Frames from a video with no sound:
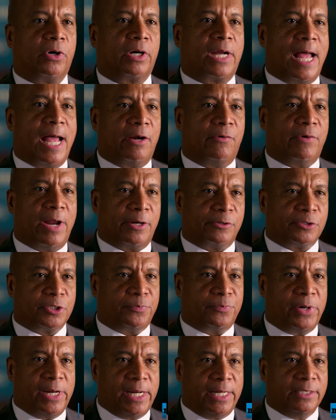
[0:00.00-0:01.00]
in Colorado
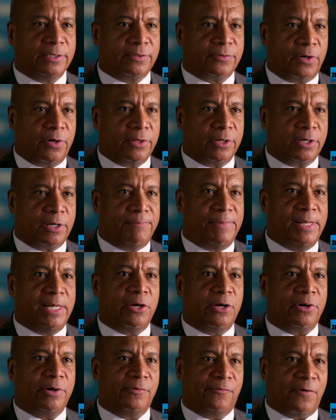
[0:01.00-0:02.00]
Springs on the Committee
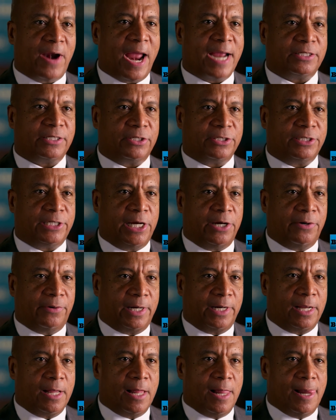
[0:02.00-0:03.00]
on Infractions
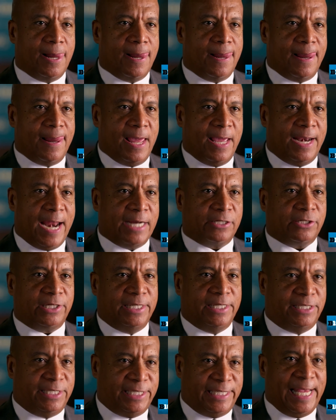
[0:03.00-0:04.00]
hearing, and
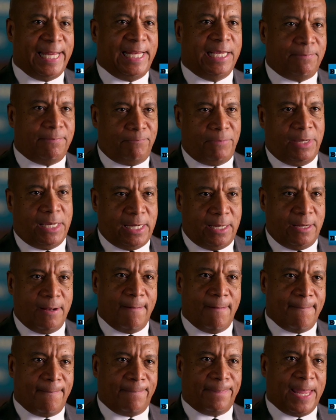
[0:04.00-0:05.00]
actually sitting me
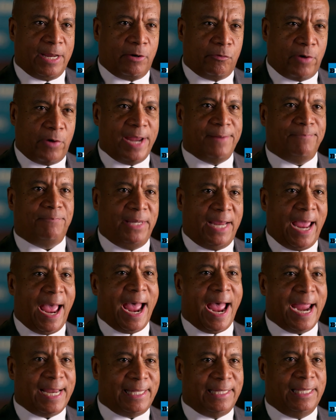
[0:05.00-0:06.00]
like right
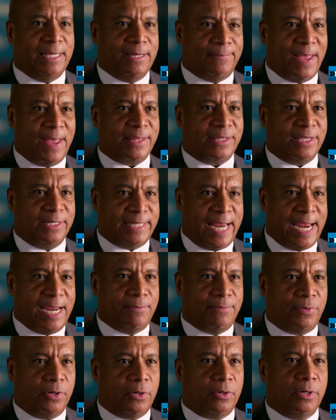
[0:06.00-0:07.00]
behind them at the
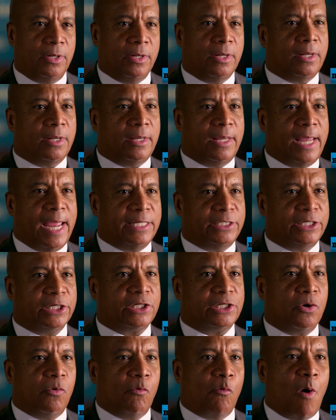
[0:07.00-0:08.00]
table, and
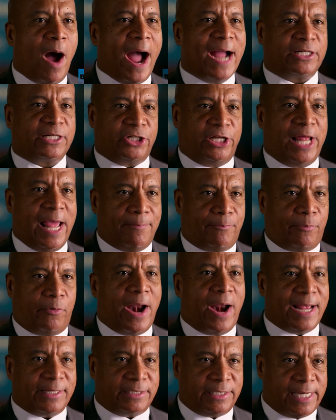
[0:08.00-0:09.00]
just to watch that
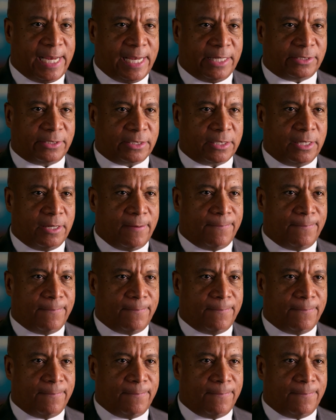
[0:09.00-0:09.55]
process.